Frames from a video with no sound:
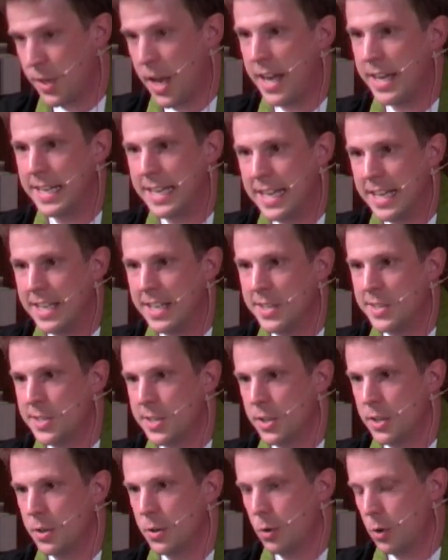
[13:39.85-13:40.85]
I needed
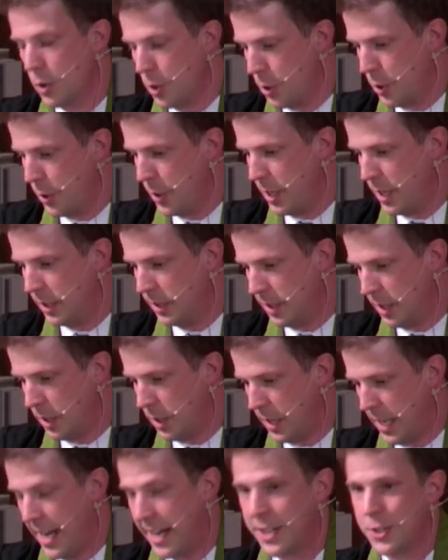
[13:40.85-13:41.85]
to earn a
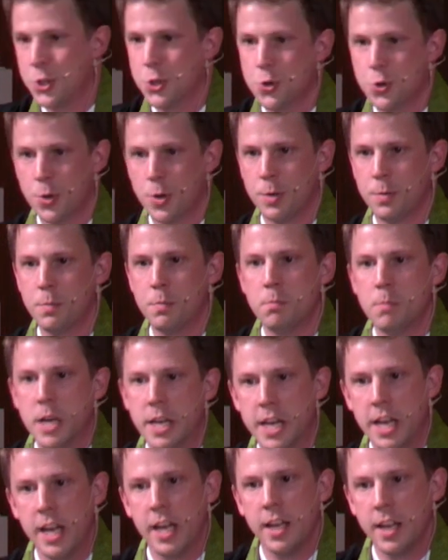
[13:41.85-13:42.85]
little extra
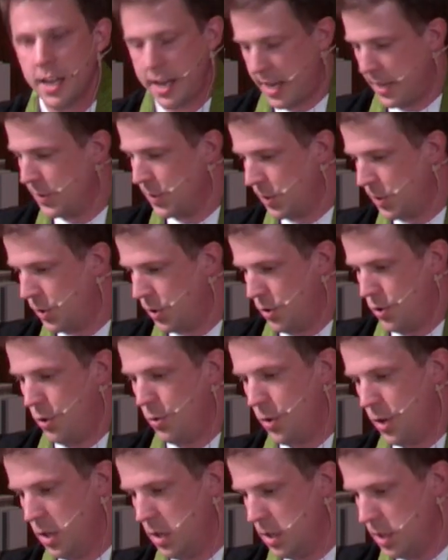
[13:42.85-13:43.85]
money as a
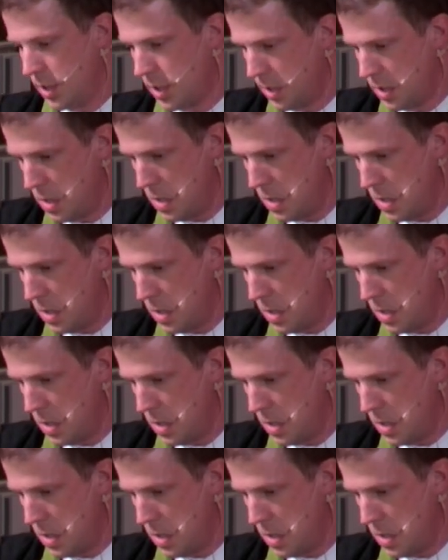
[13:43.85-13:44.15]
student.